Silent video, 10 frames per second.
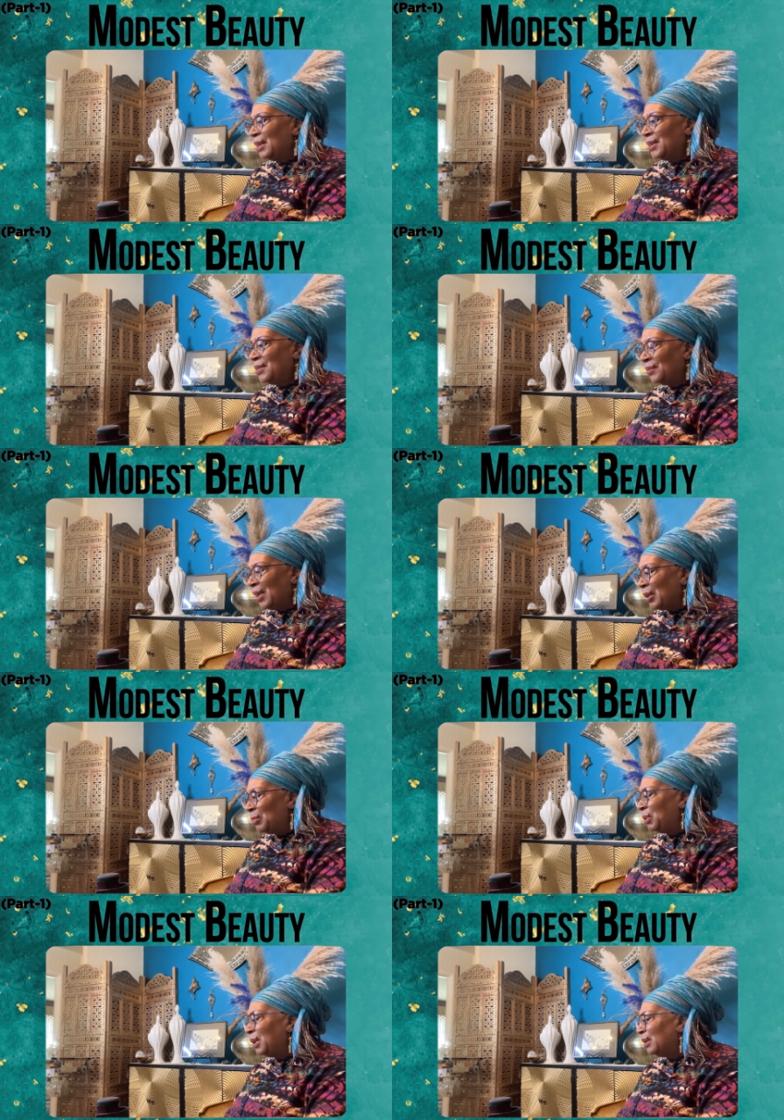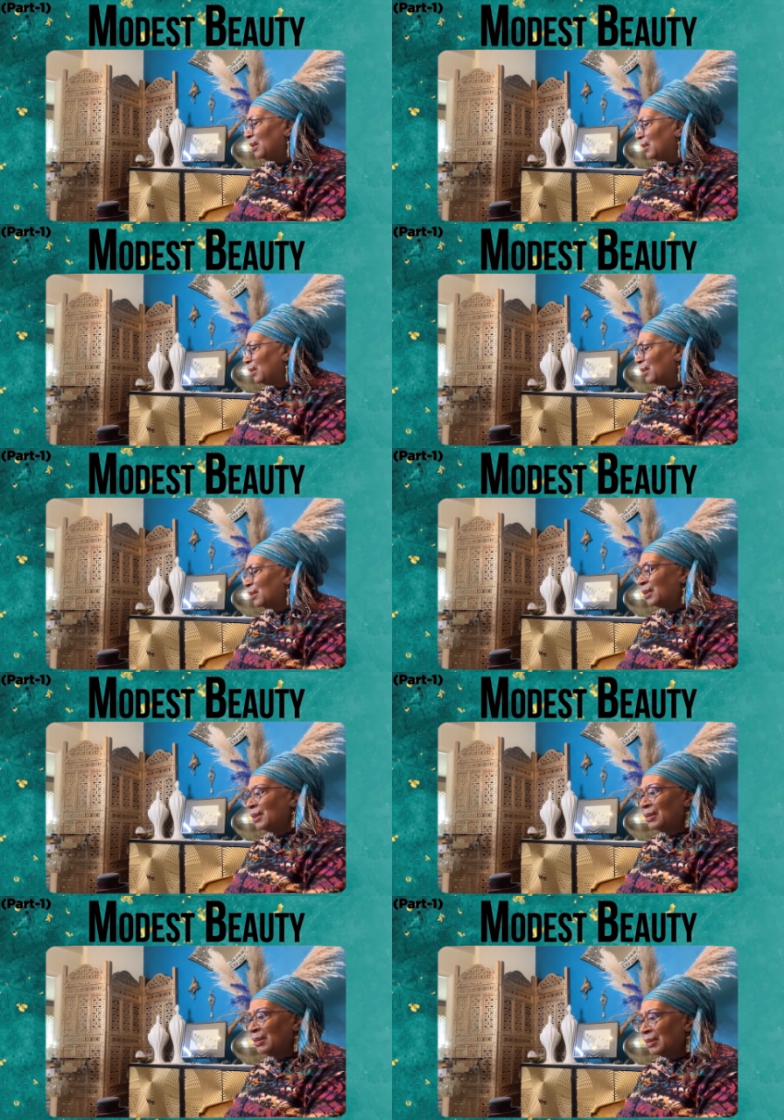developing the looks
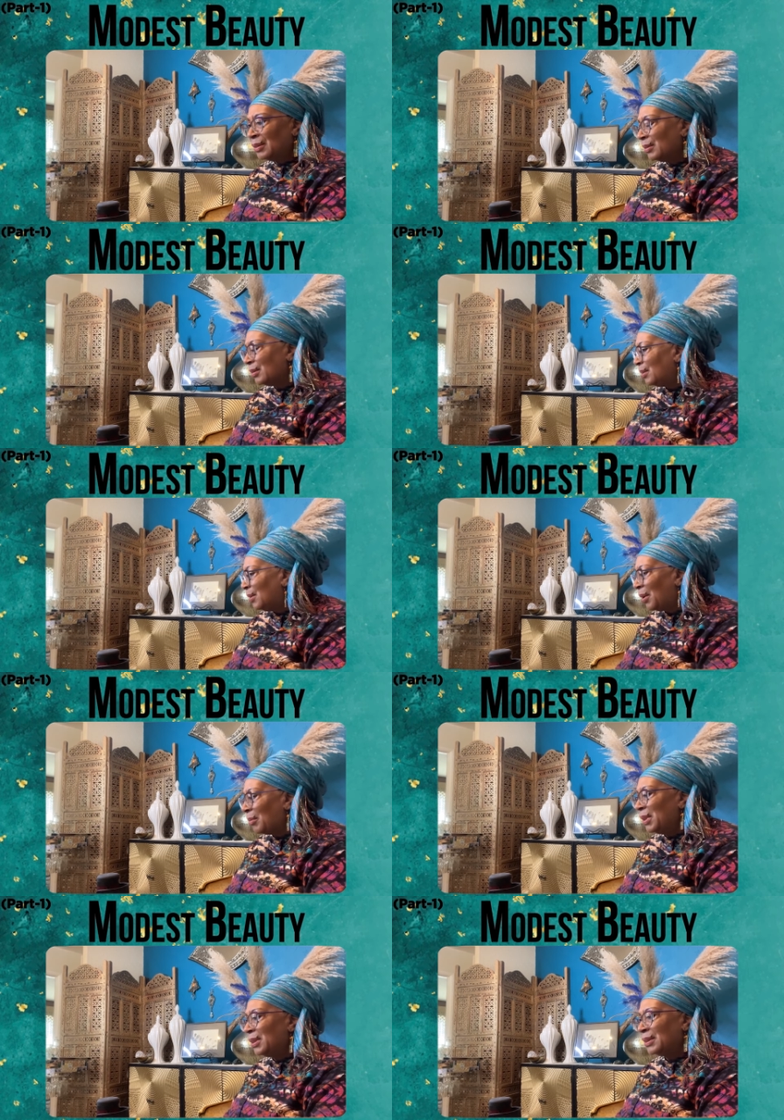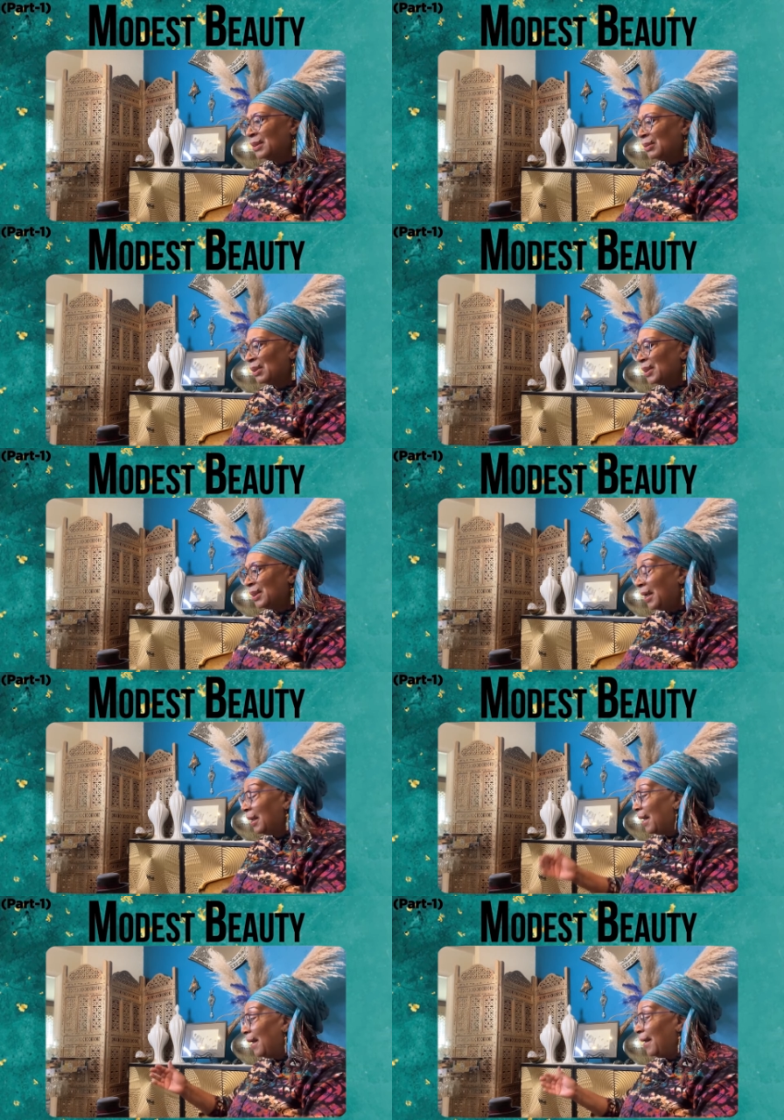and the garments and all of that.